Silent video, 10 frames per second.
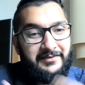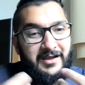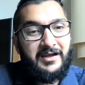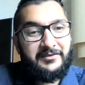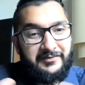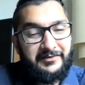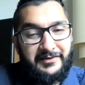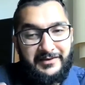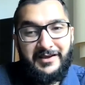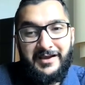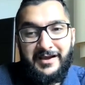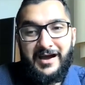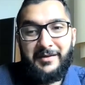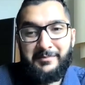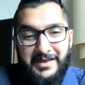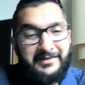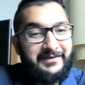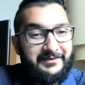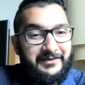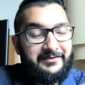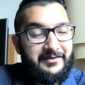constantly mending these.